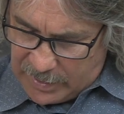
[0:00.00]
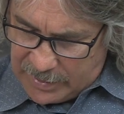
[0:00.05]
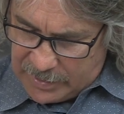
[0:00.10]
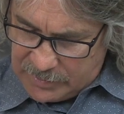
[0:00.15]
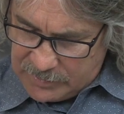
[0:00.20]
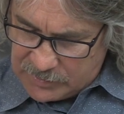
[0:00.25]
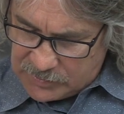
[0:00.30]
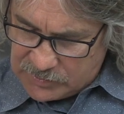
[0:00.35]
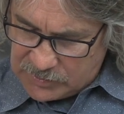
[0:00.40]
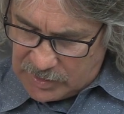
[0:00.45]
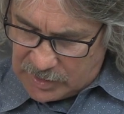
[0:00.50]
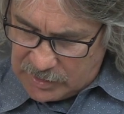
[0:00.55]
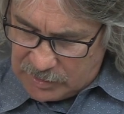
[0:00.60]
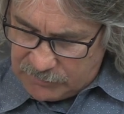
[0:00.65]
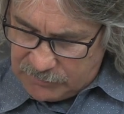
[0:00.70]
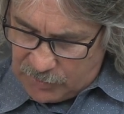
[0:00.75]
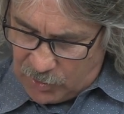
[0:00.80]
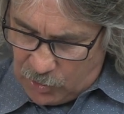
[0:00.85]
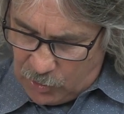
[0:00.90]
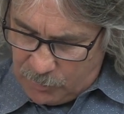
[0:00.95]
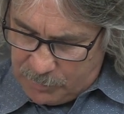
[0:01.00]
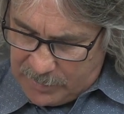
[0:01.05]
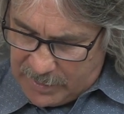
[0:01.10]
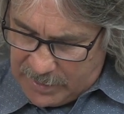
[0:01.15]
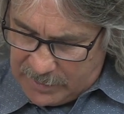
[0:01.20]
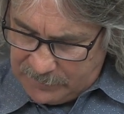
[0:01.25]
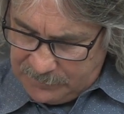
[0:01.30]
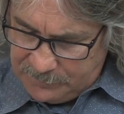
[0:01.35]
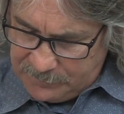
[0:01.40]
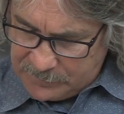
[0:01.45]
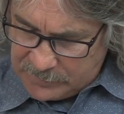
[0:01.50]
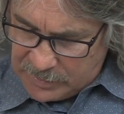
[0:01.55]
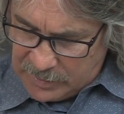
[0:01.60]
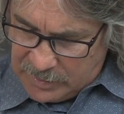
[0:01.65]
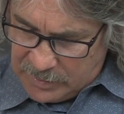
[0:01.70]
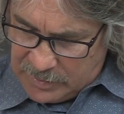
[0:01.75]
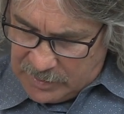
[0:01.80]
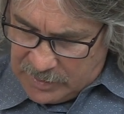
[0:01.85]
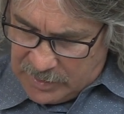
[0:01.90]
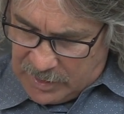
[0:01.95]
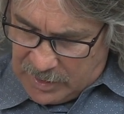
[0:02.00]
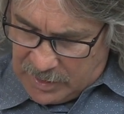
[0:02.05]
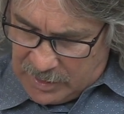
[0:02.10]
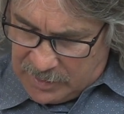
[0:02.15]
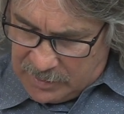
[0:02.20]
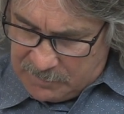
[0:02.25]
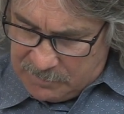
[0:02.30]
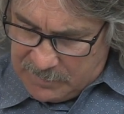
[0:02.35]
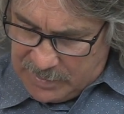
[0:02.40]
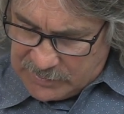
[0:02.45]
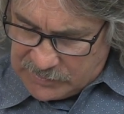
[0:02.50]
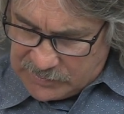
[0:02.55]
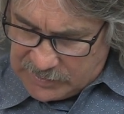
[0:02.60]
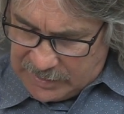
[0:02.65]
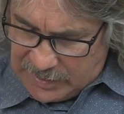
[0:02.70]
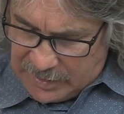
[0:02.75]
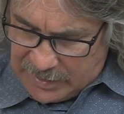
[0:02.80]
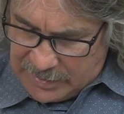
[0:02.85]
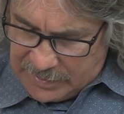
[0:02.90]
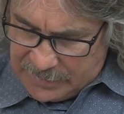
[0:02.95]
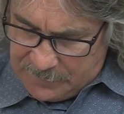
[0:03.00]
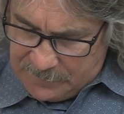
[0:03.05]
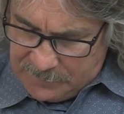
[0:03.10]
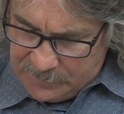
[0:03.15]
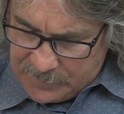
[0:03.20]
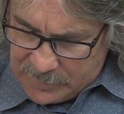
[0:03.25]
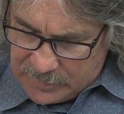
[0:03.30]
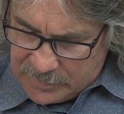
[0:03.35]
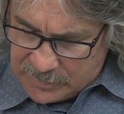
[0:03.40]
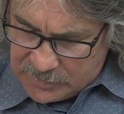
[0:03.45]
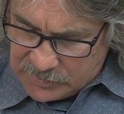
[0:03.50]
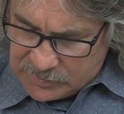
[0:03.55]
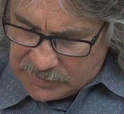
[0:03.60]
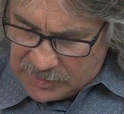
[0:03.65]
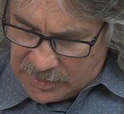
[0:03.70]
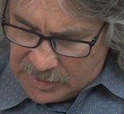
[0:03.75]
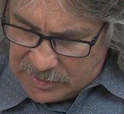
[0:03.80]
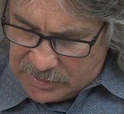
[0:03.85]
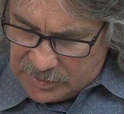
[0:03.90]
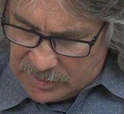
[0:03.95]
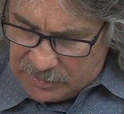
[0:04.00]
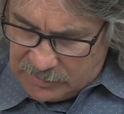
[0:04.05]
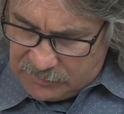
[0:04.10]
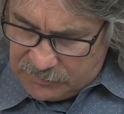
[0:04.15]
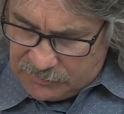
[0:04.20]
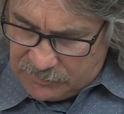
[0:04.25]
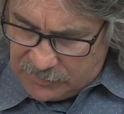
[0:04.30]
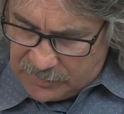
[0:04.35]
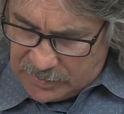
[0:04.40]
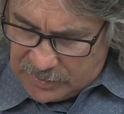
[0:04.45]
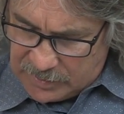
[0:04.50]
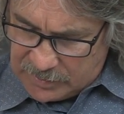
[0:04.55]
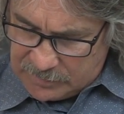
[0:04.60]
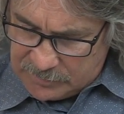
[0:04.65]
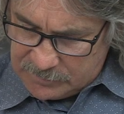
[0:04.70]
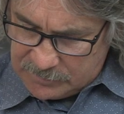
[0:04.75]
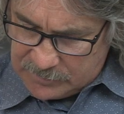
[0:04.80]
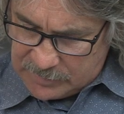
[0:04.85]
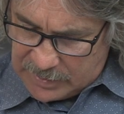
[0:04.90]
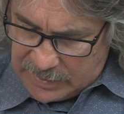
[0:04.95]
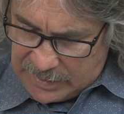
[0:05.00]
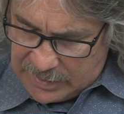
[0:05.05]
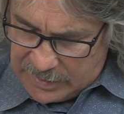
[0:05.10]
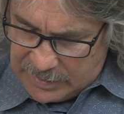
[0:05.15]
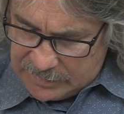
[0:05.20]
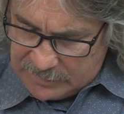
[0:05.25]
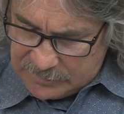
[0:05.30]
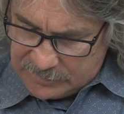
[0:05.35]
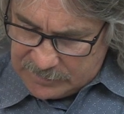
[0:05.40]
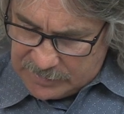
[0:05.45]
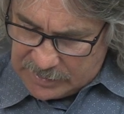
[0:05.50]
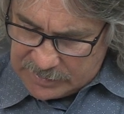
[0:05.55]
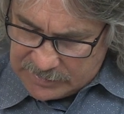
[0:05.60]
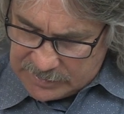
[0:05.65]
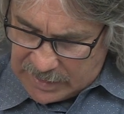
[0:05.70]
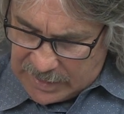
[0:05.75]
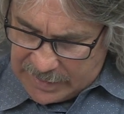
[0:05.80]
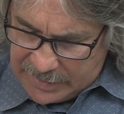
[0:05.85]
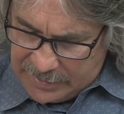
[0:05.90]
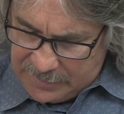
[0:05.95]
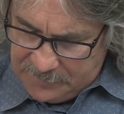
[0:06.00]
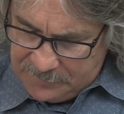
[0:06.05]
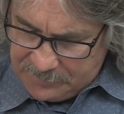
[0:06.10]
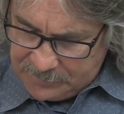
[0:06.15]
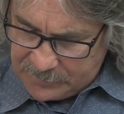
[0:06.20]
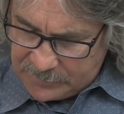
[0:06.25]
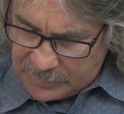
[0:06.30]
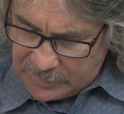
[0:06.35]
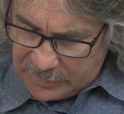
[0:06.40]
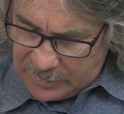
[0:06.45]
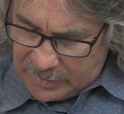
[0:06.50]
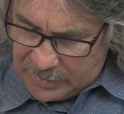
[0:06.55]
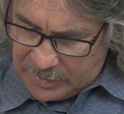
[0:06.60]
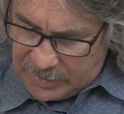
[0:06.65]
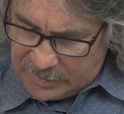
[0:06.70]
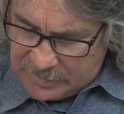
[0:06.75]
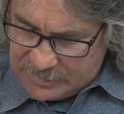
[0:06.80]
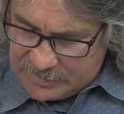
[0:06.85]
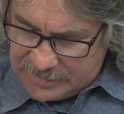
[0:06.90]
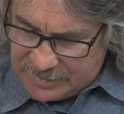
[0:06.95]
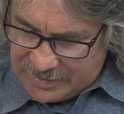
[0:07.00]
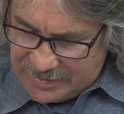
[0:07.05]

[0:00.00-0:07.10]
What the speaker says: the son of Obed, Messiah, the son of Adiah, and